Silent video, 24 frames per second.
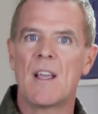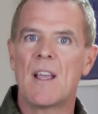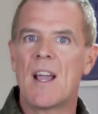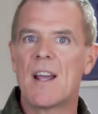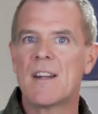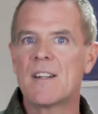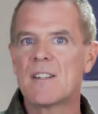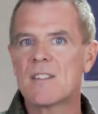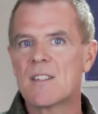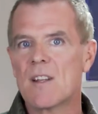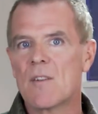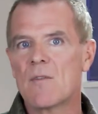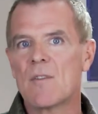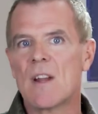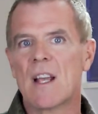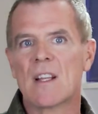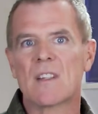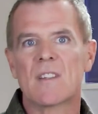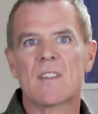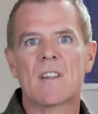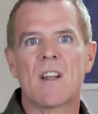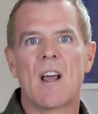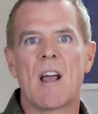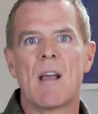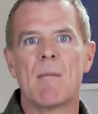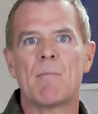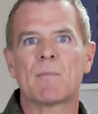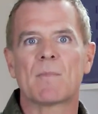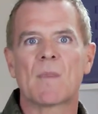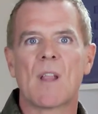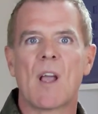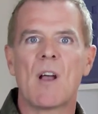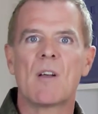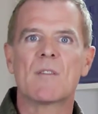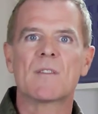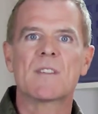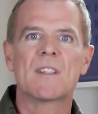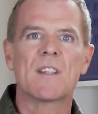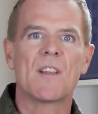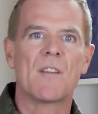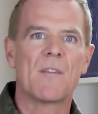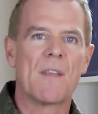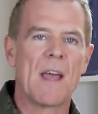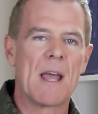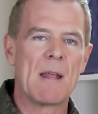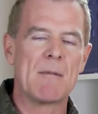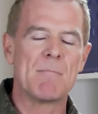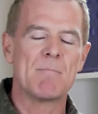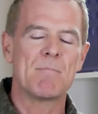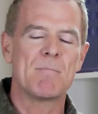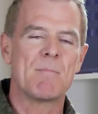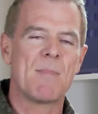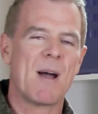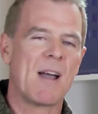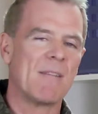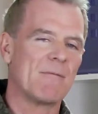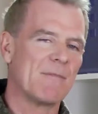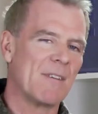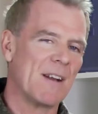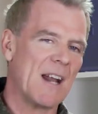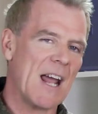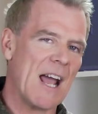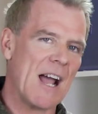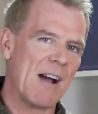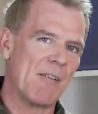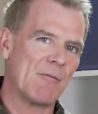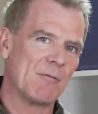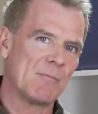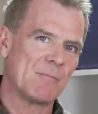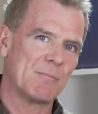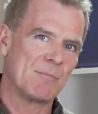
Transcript: And until next time, I'll see you then. Bye for now.